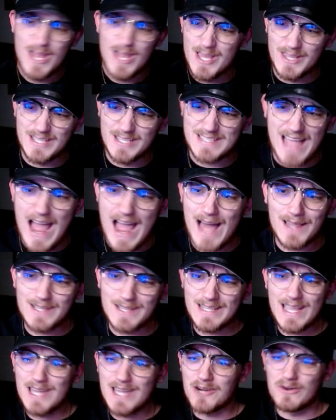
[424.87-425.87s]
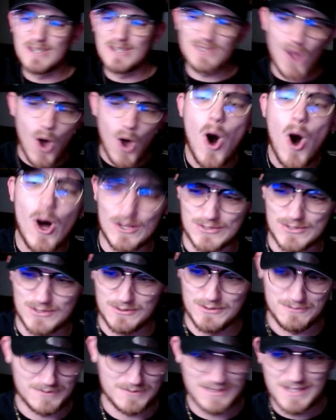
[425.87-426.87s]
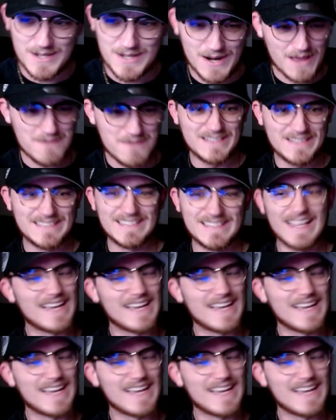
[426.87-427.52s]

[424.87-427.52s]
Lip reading: This alligator is awesome. You know what I mean?